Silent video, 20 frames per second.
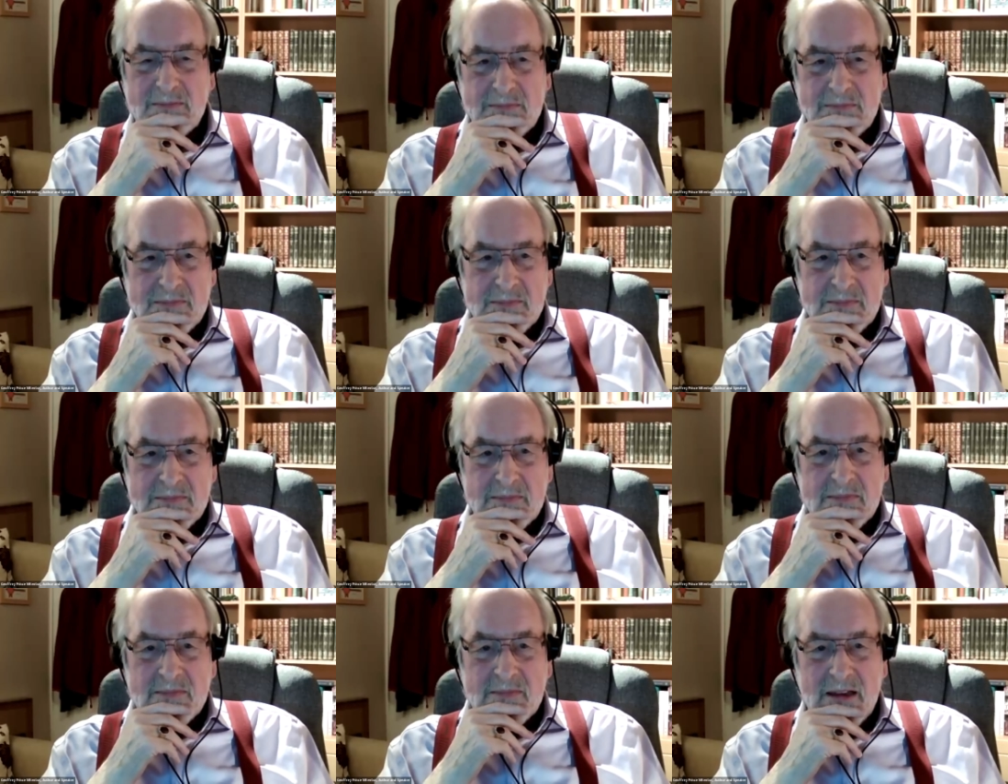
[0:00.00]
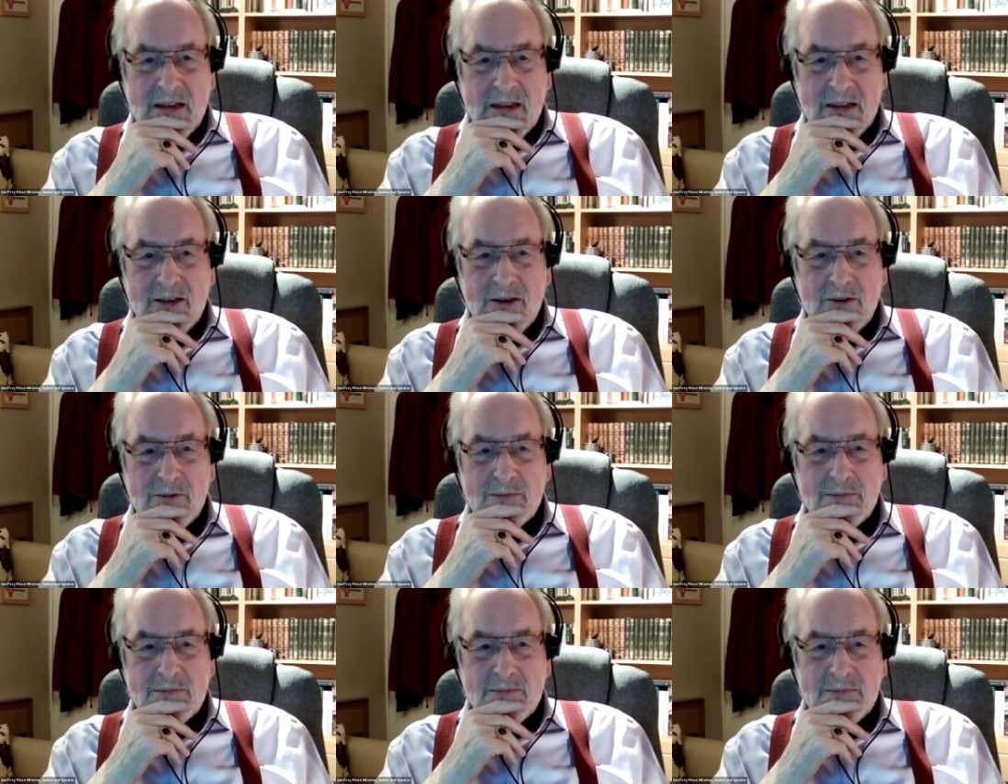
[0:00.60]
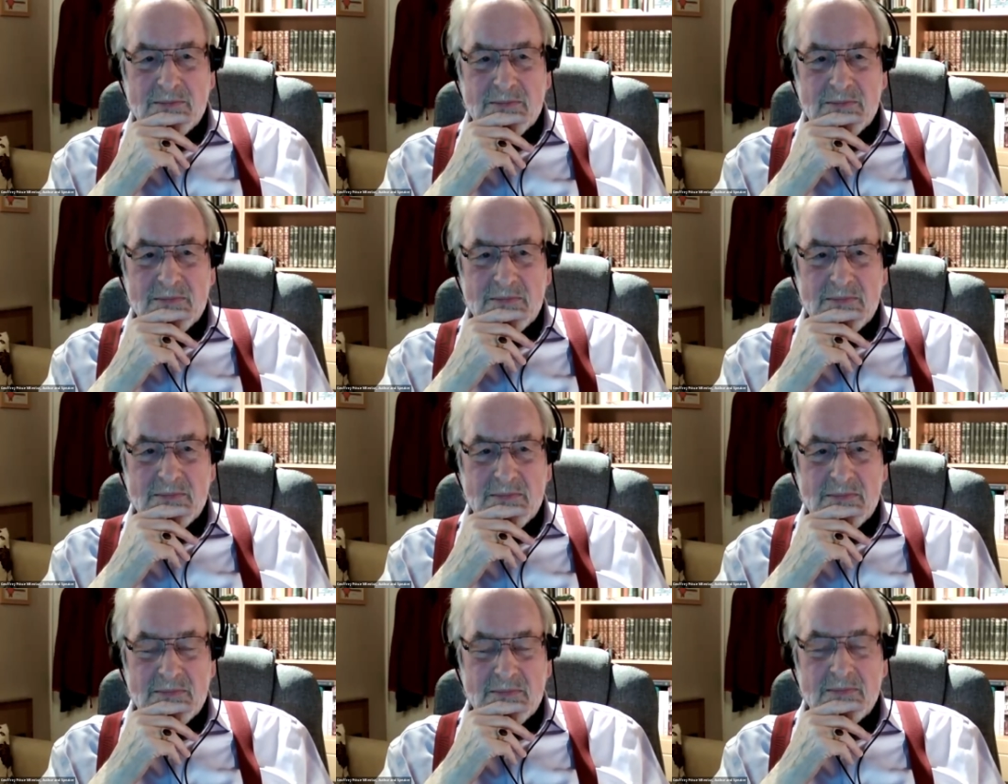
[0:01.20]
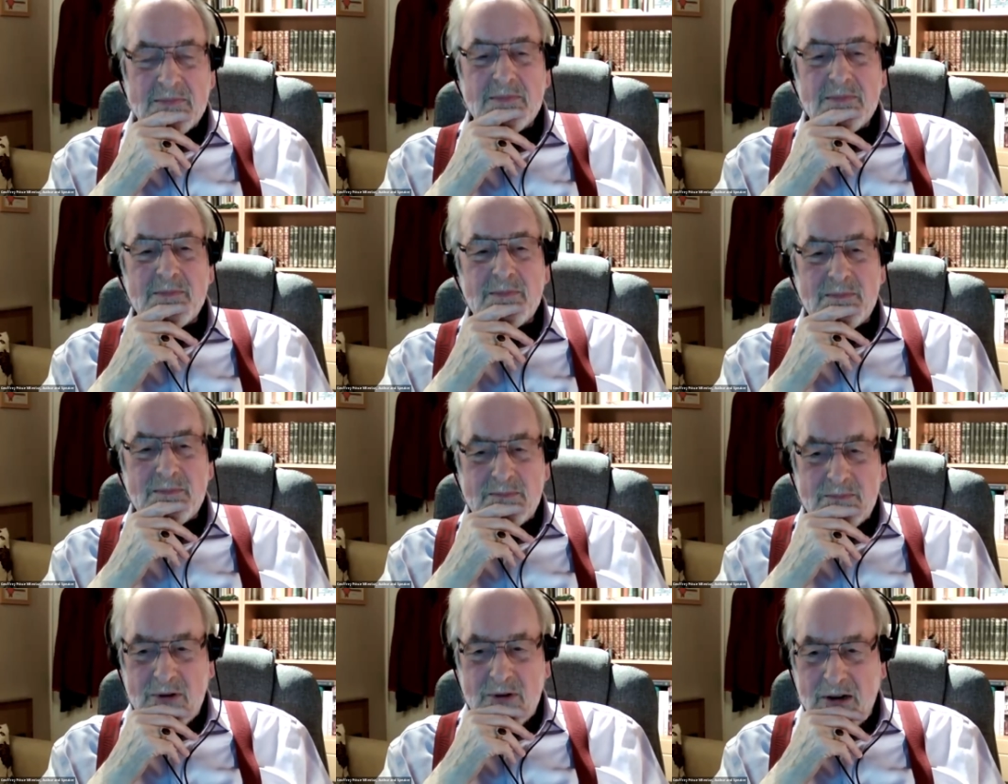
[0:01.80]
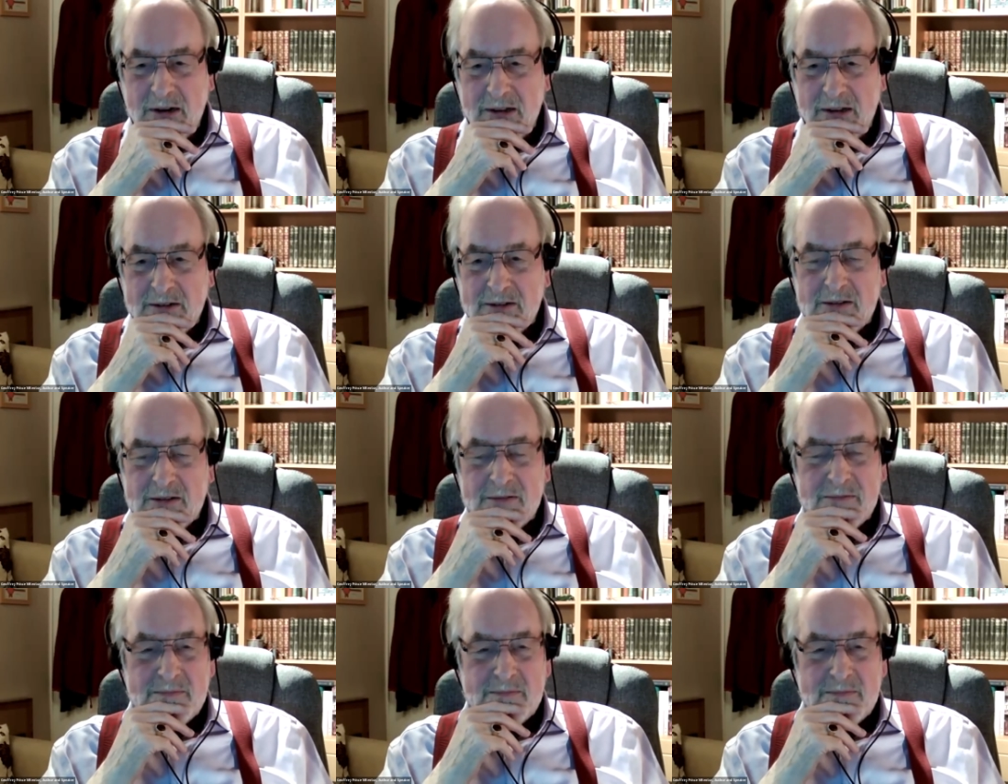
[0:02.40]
then we'll open up Thank the floor for questions. Brilliant.